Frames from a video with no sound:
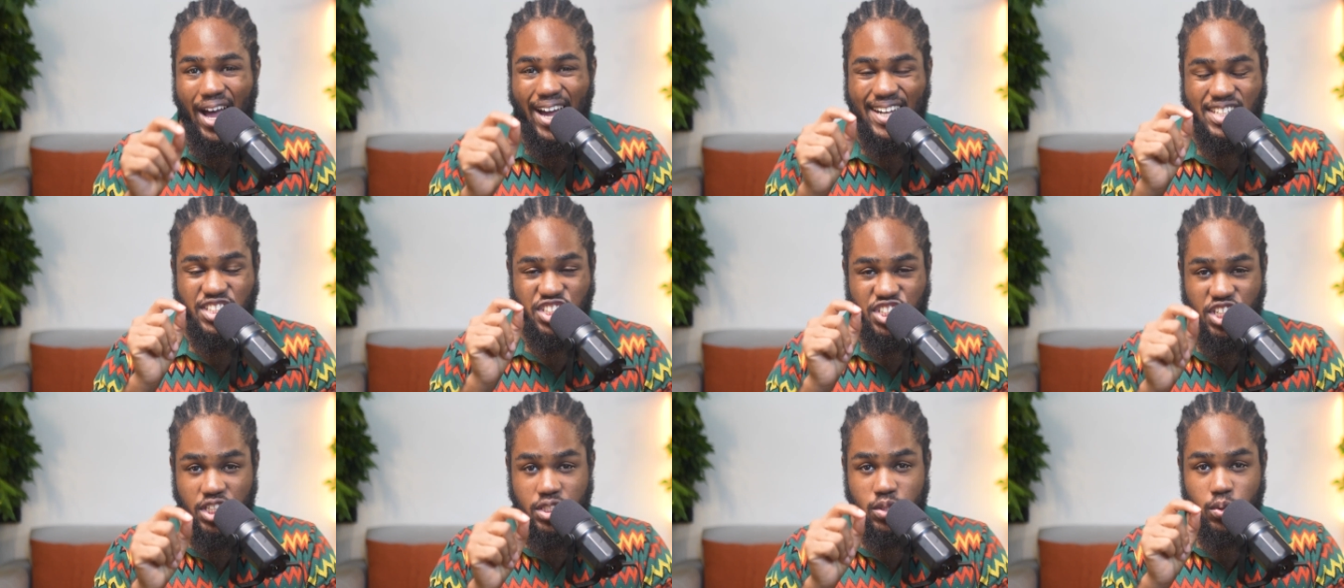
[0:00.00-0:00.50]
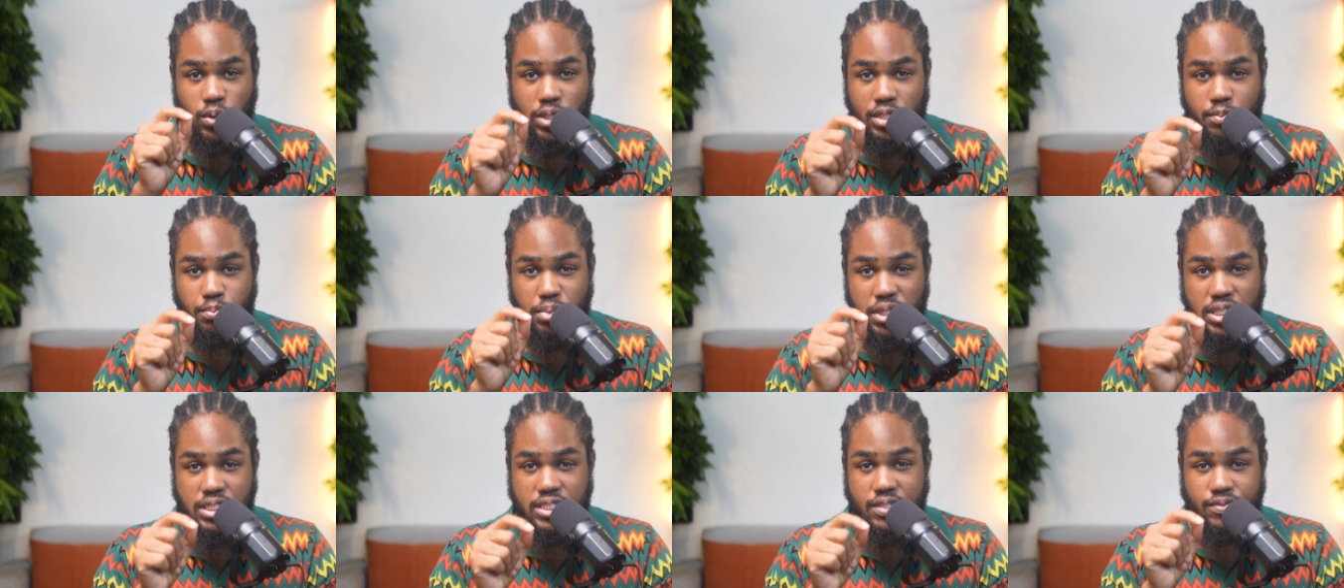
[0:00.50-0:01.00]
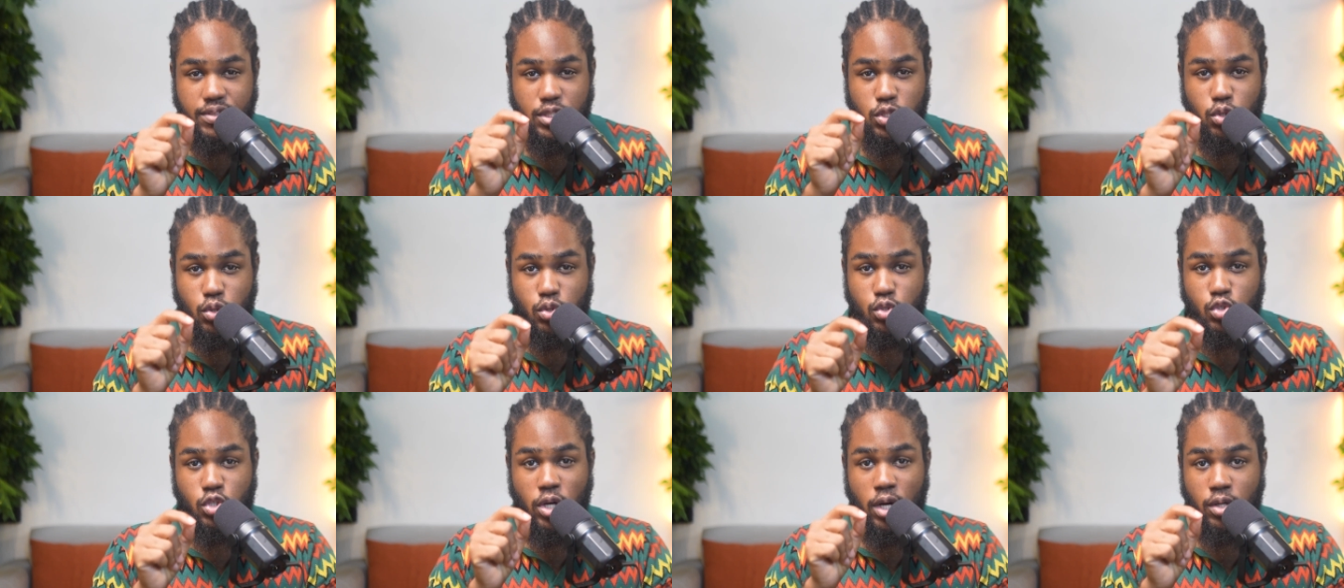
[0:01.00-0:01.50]
I genuinely believe he's
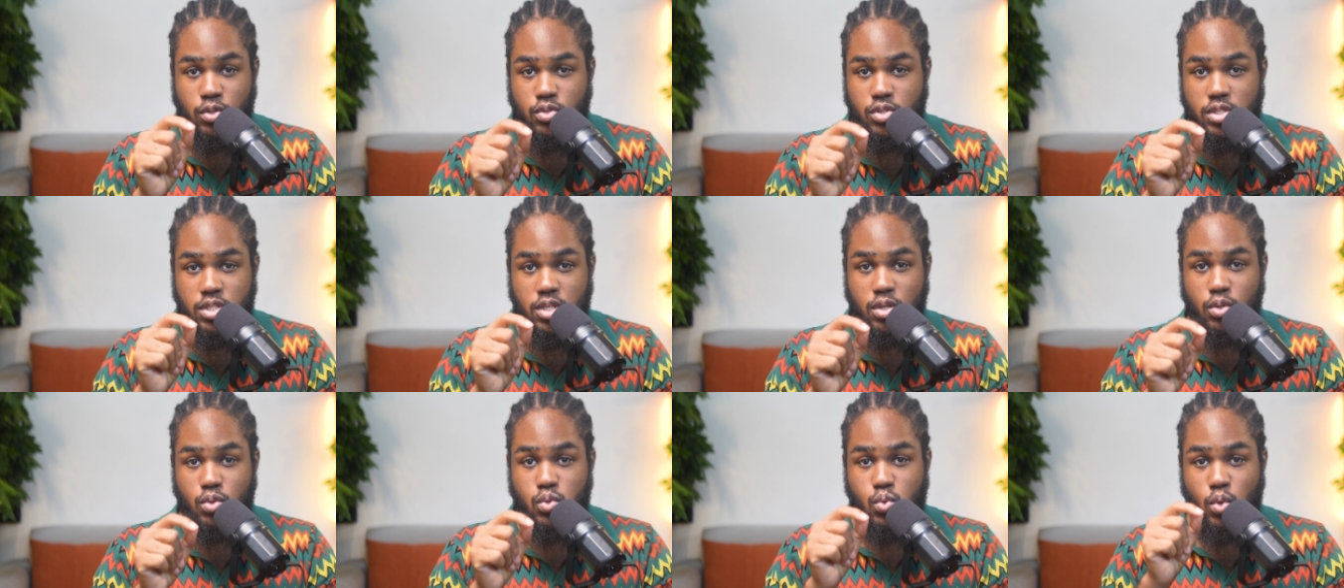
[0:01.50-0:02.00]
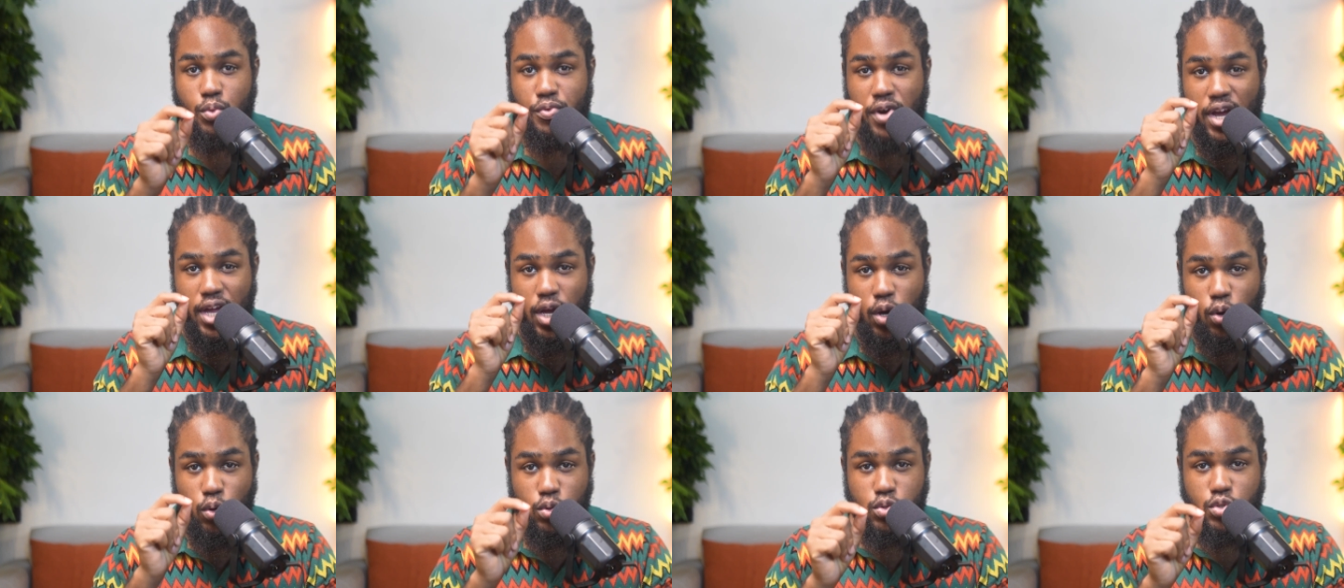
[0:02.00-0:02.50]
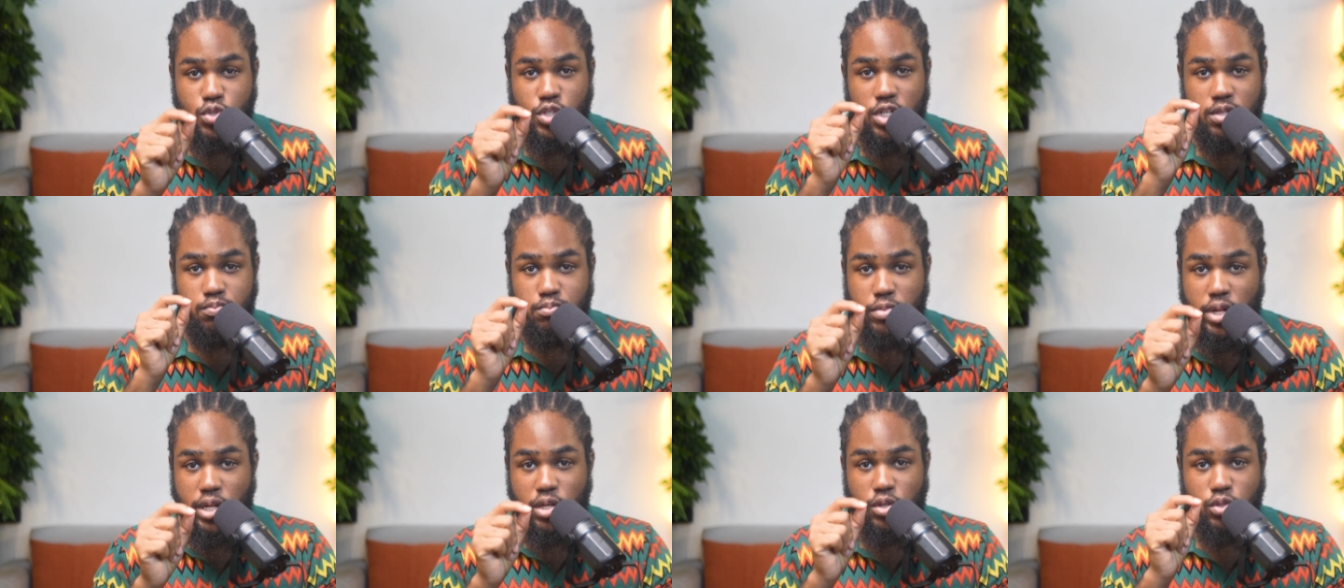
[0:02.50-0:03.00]
on track to scale to over $100
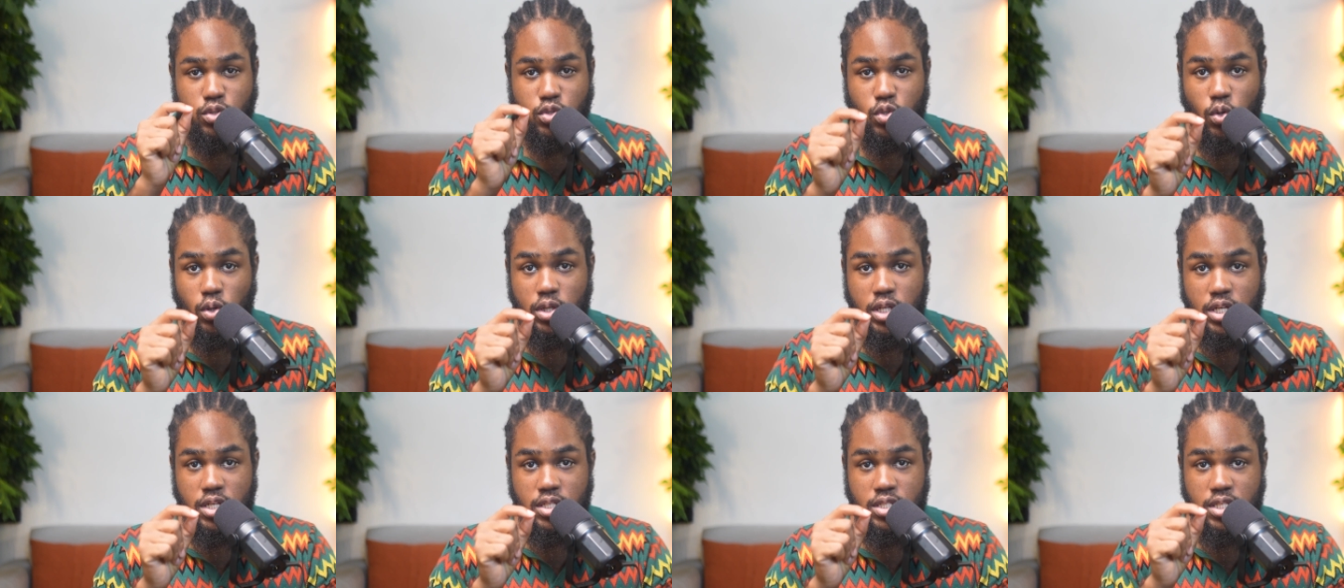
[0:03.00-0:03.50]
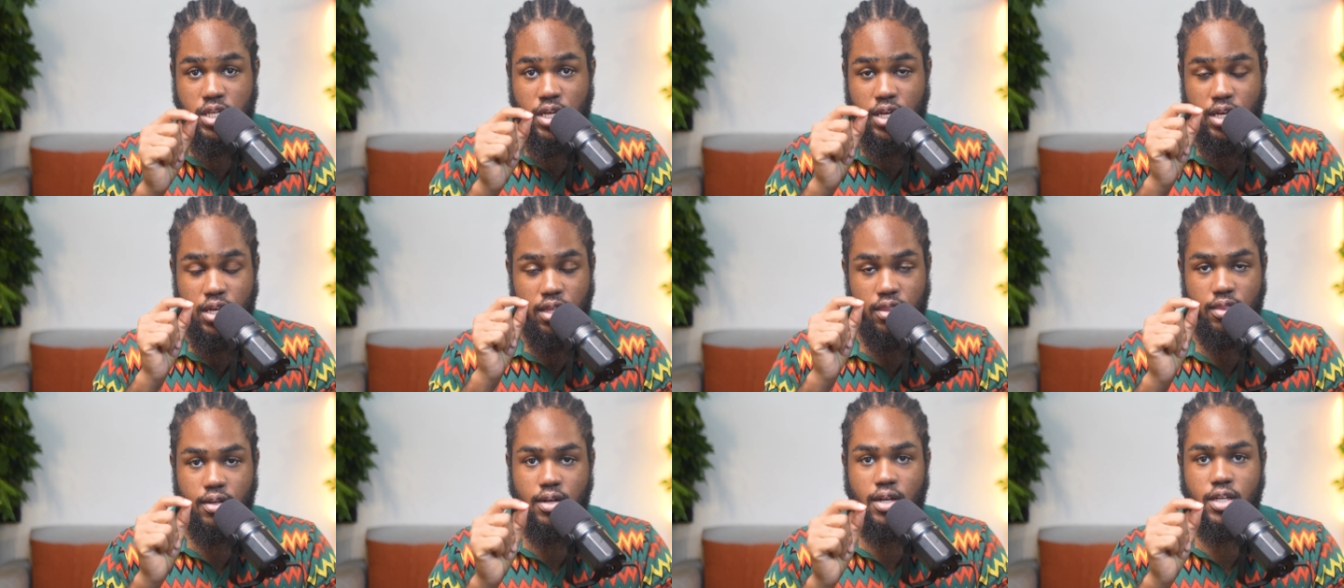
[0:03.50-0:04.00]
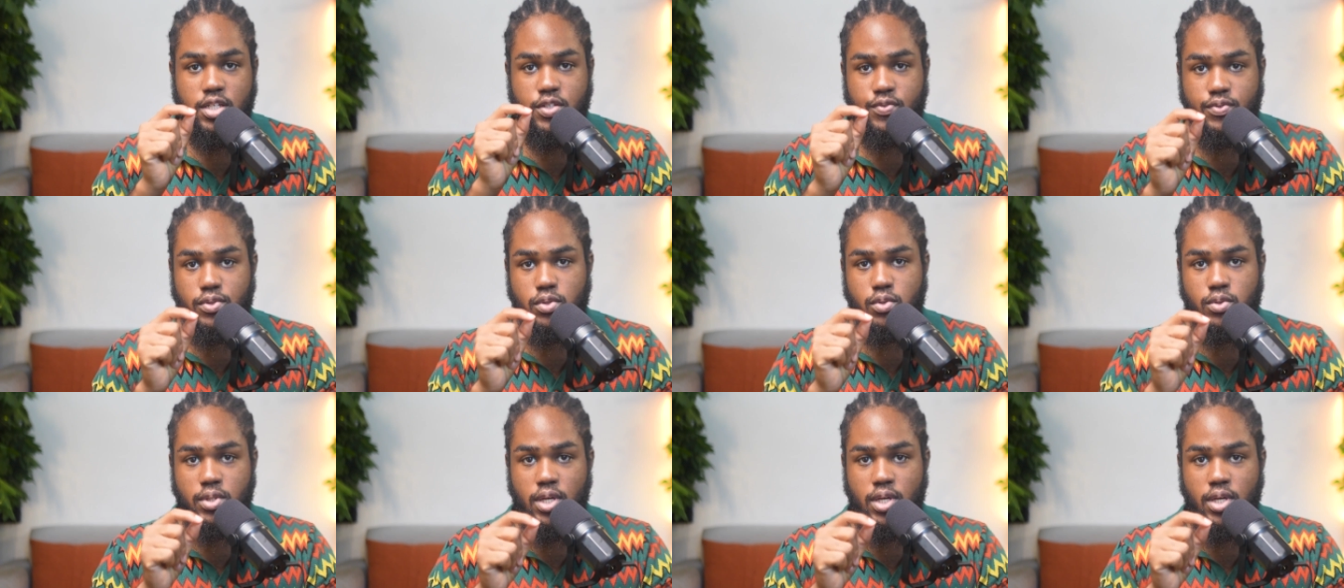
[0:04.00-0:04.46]
million in the next few